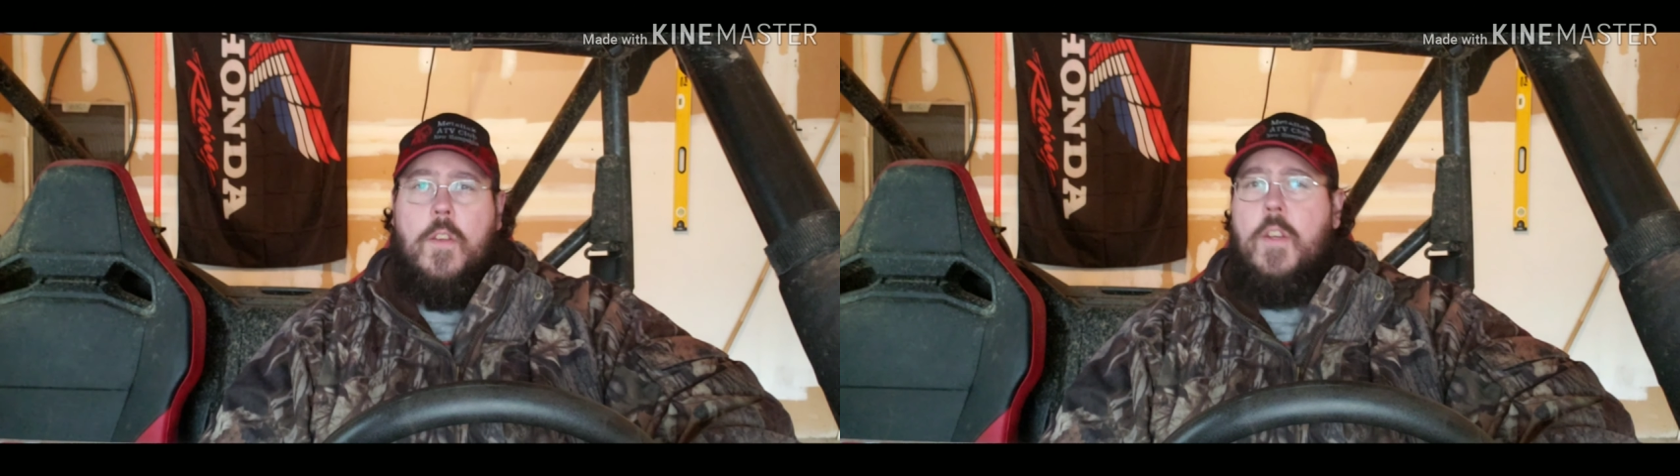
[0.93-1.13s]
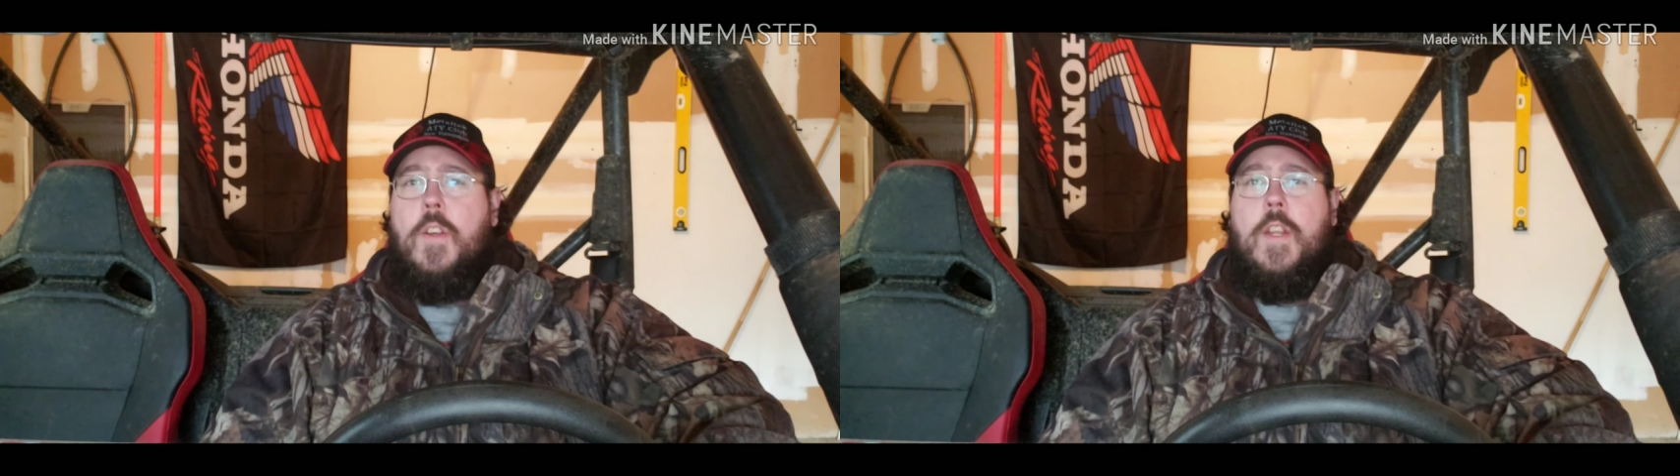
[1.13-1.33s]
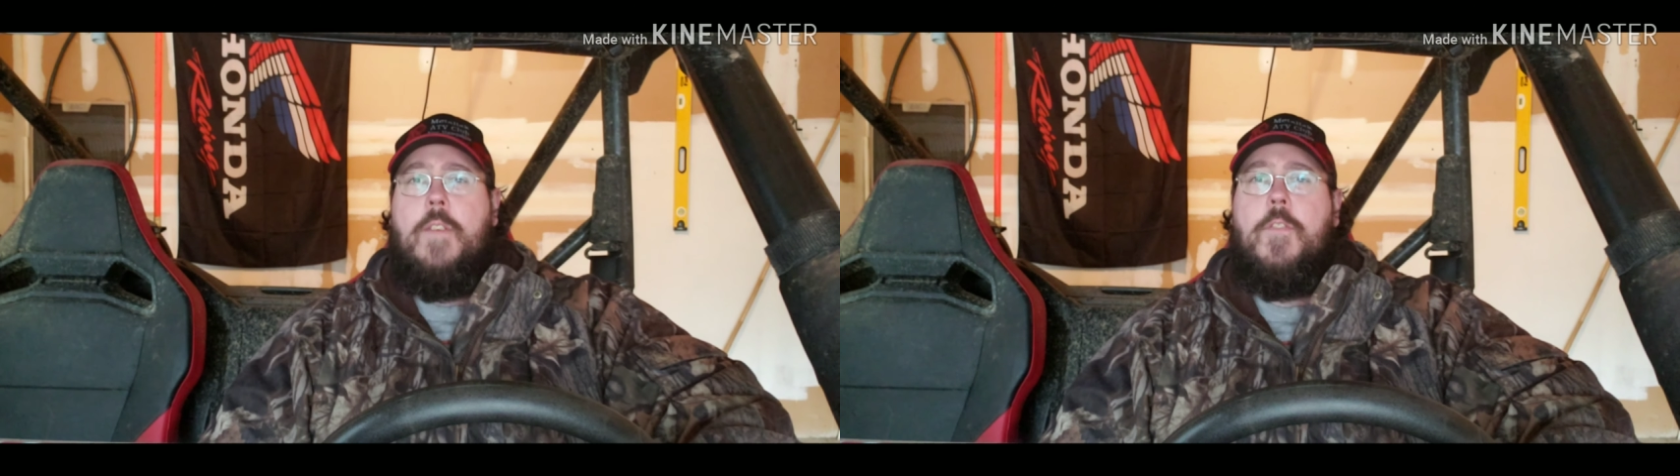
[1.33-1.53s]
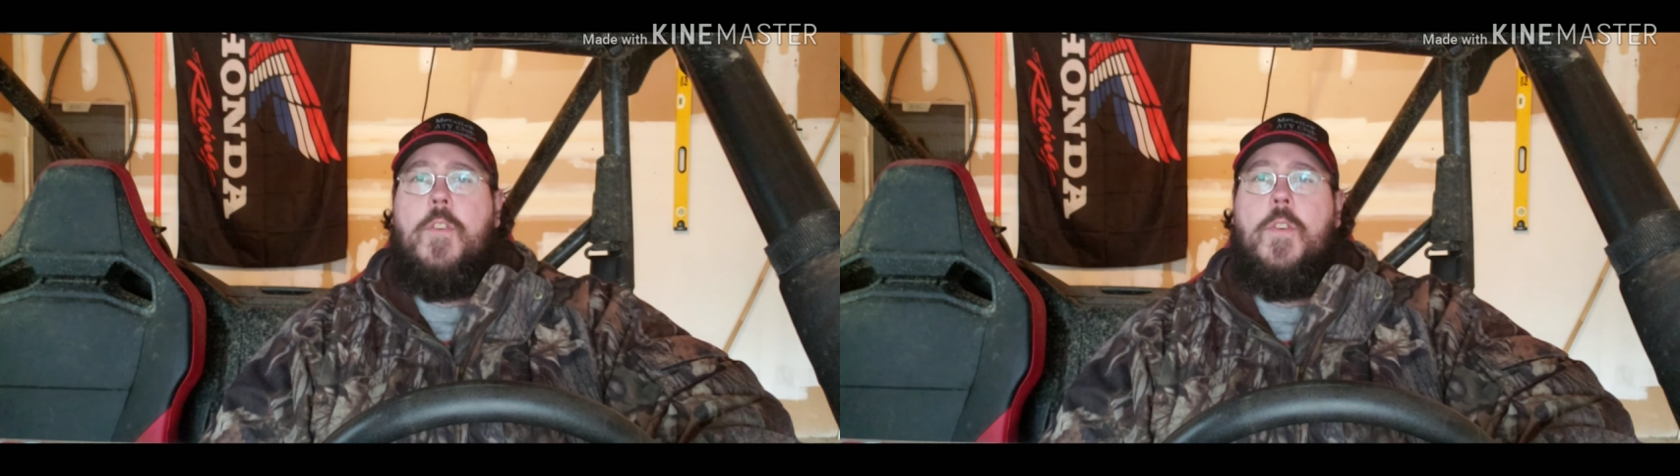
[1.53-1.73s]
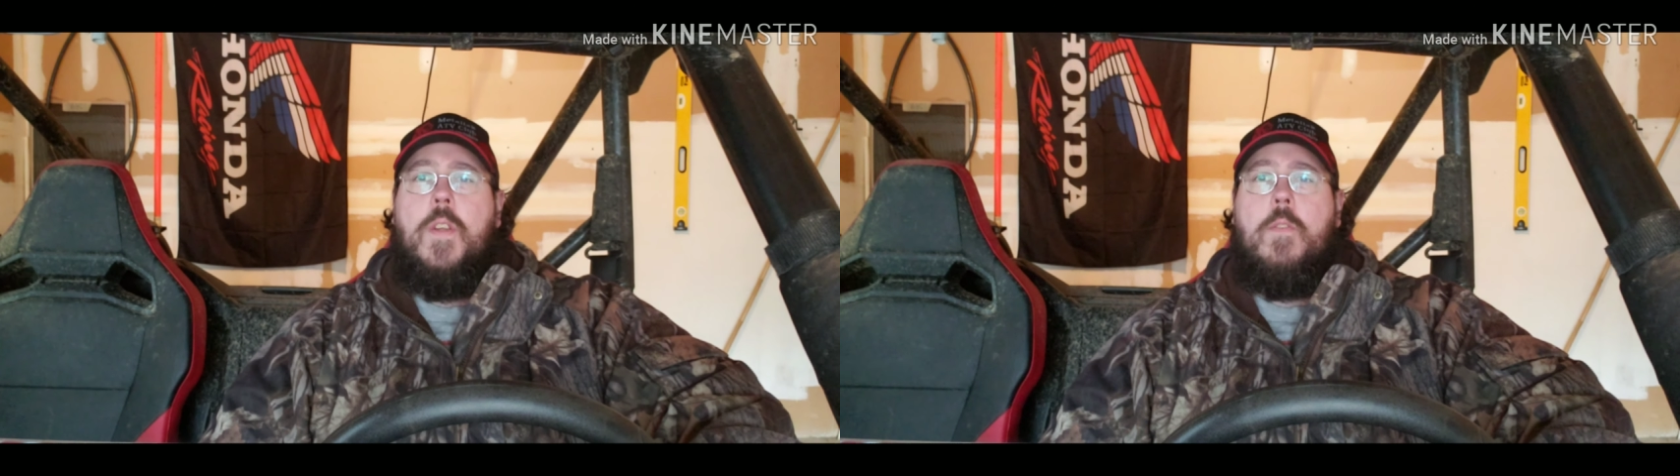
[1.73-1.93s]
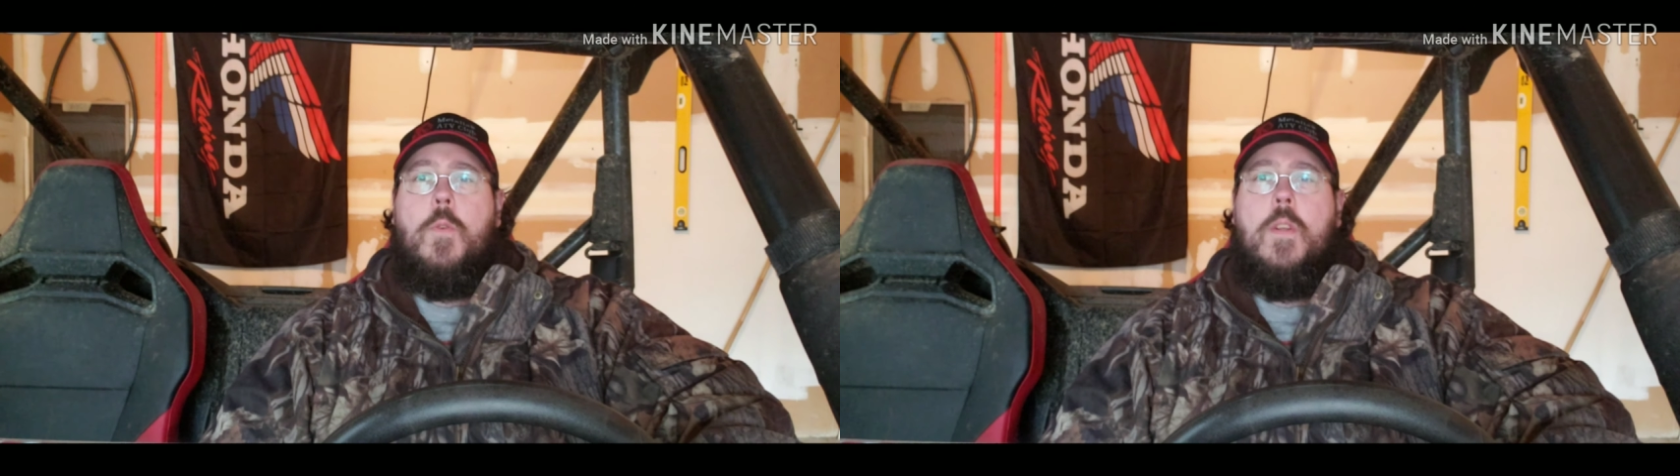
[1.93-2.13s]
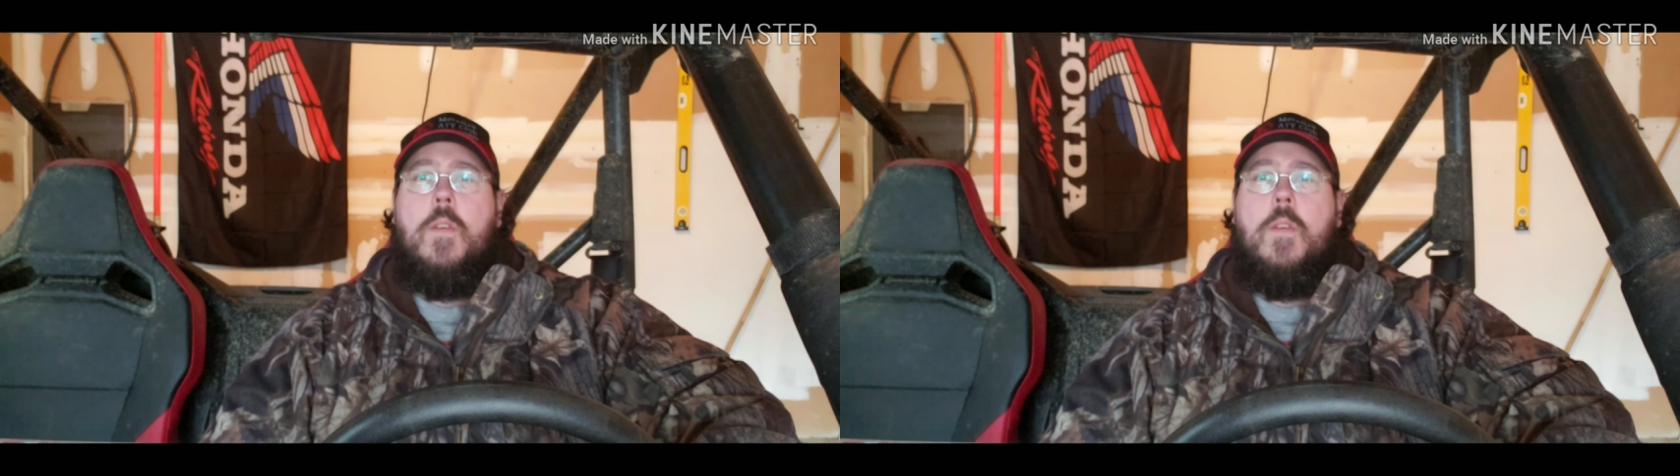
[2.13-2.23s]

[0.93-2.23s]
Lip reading: Good afternoon, everyone,